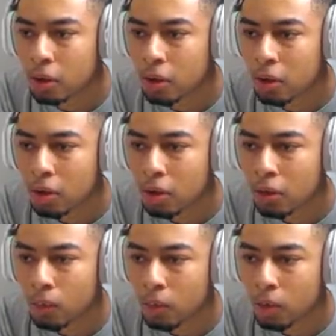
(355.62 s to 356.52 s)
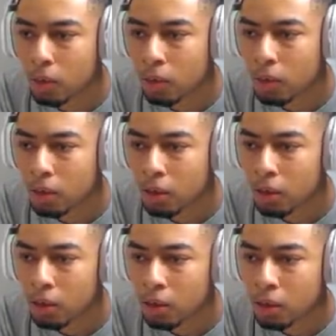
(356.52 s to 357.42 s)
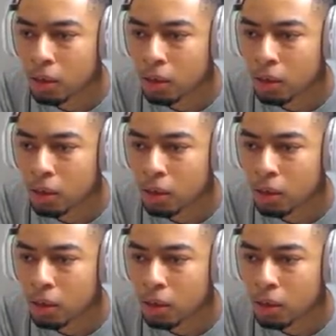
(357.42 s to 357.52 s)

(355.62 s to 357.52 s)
[no speech]